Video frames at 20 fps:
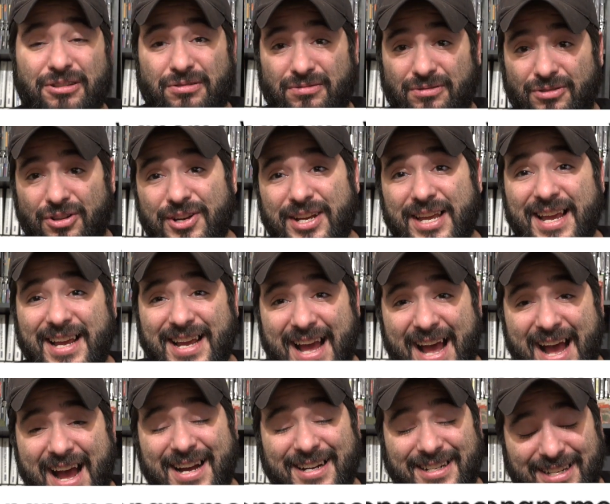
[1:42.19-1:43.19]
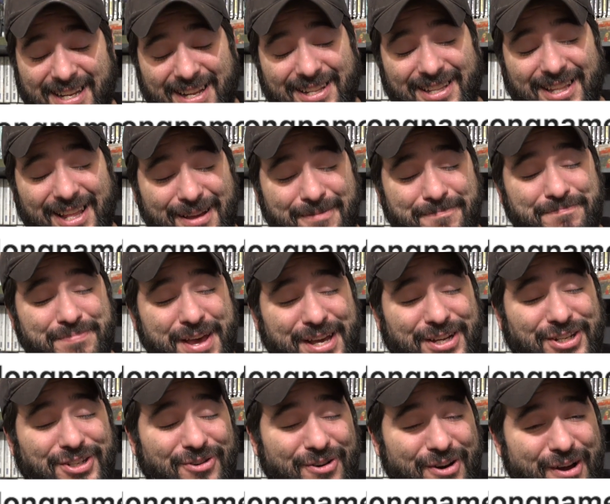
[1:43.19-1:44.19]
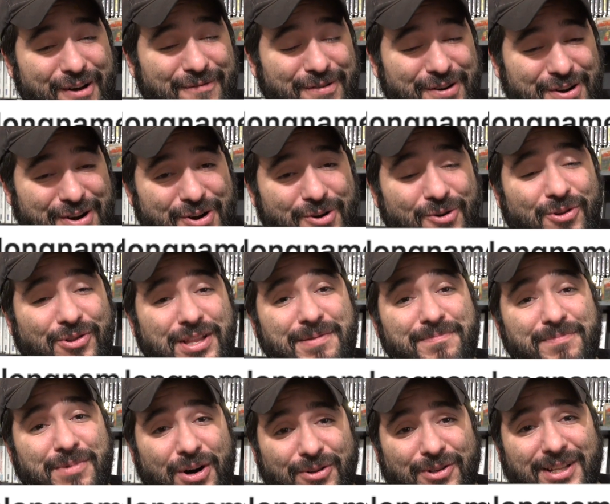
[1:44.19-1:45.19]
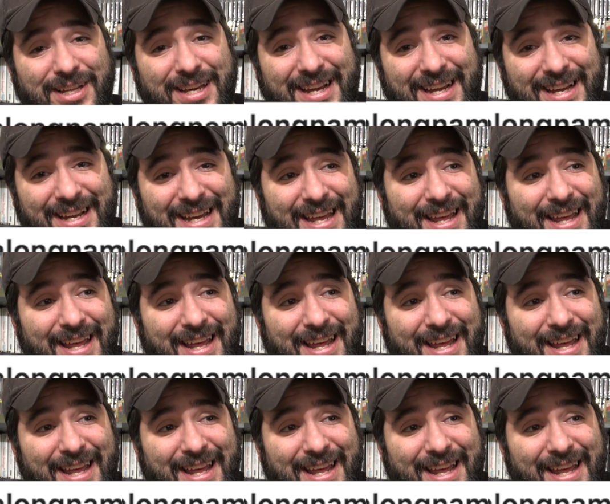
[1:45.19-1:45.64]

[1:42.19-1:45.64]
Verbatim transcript: Looking at the picture of her, holy moly,